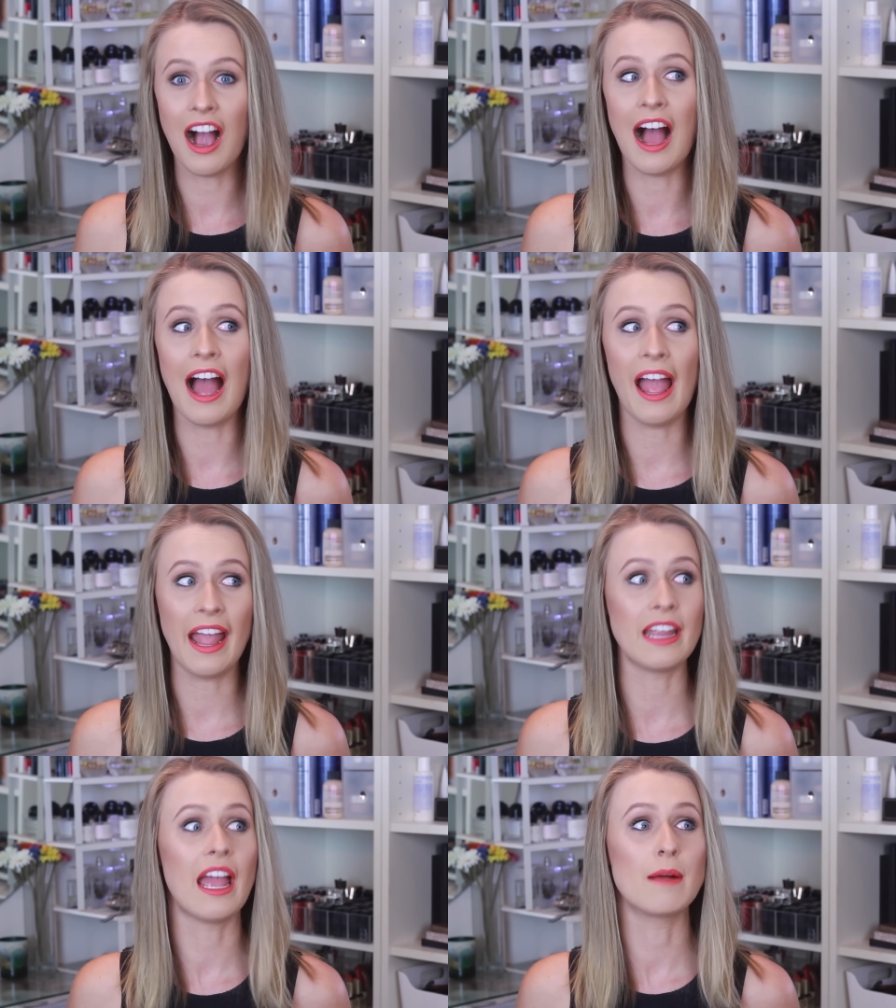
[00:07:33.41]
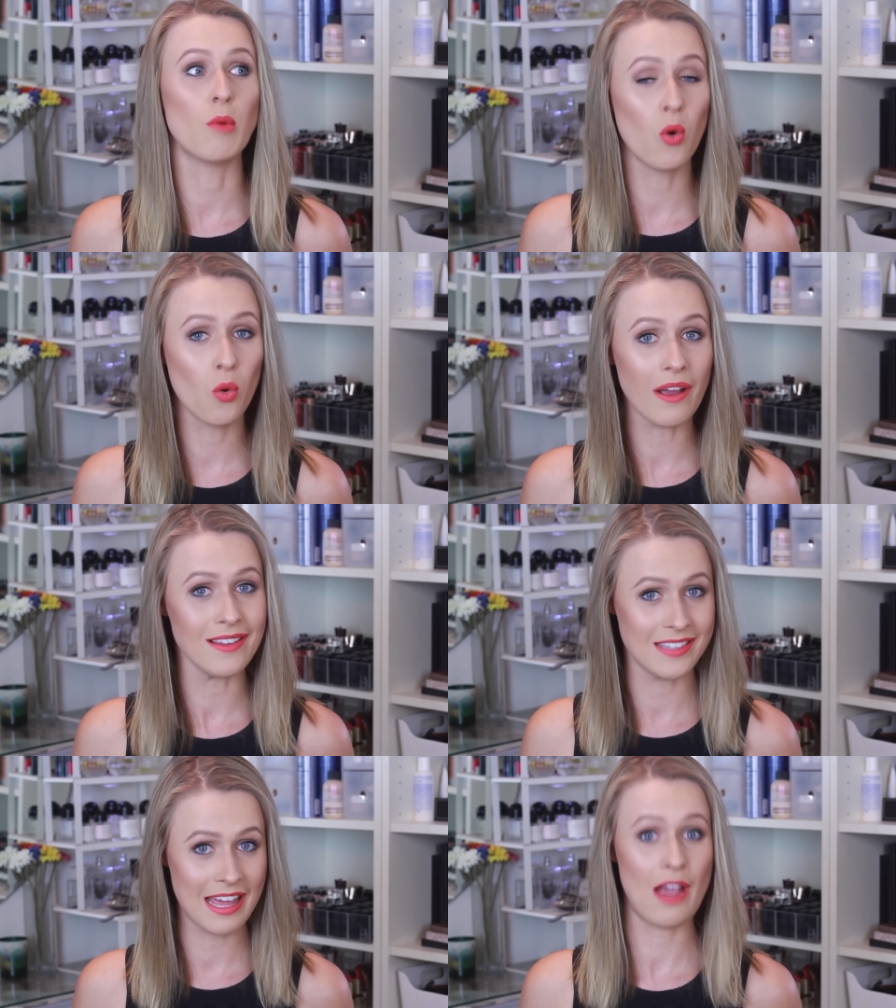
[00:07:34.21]
I am
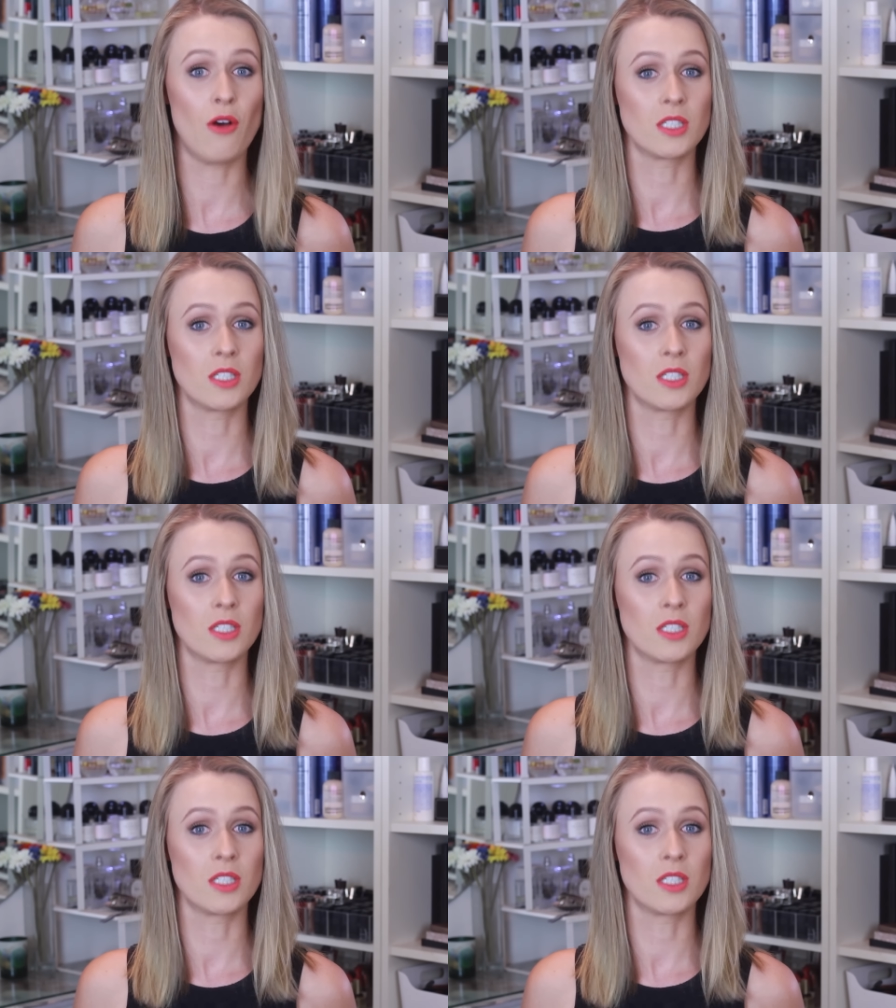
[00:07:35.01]
always there